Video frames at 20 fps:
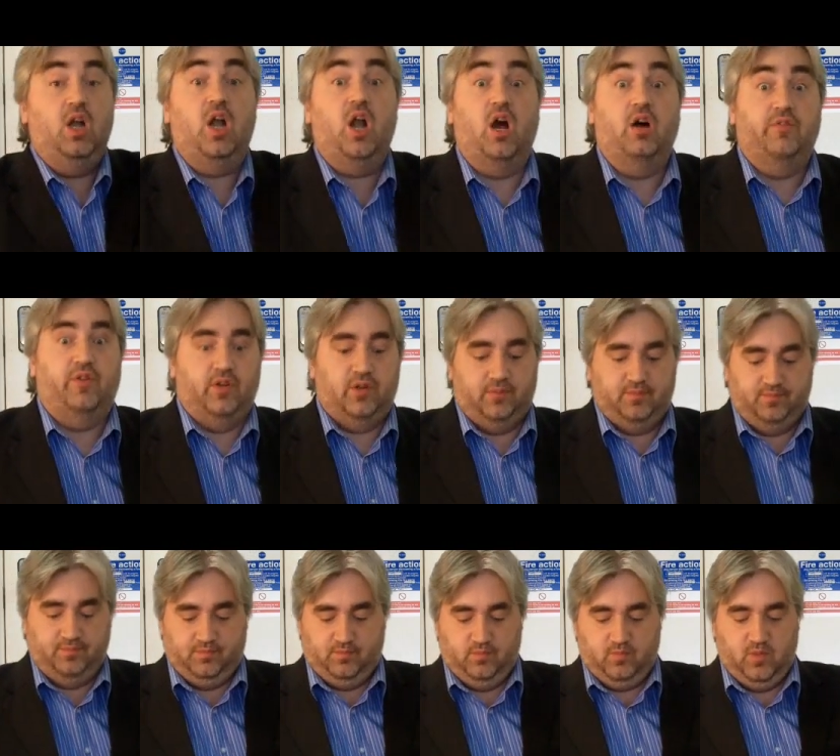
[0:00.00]
Cover.
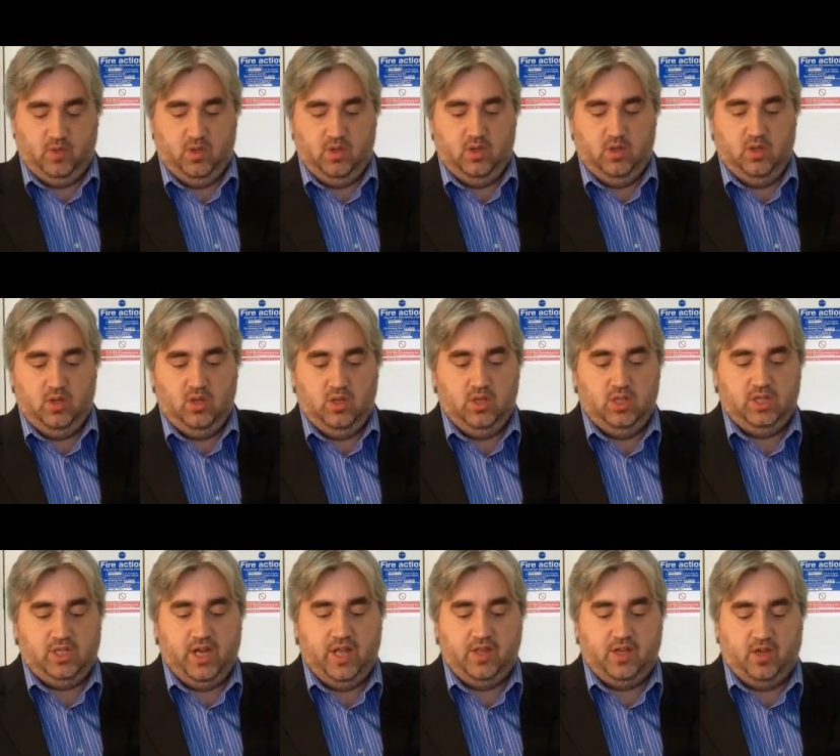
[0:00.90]

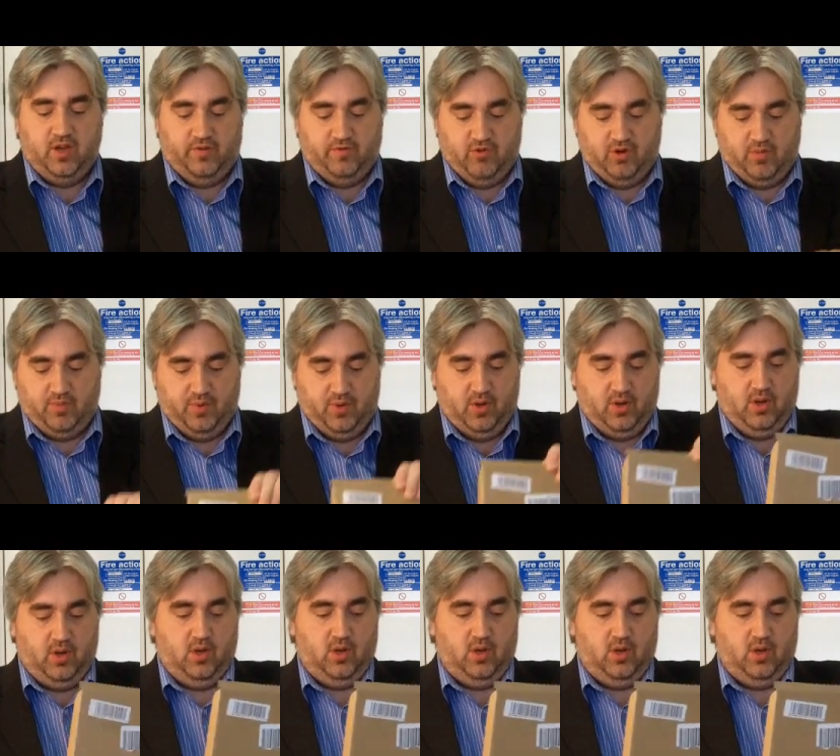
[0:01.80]
Let's get the cover up.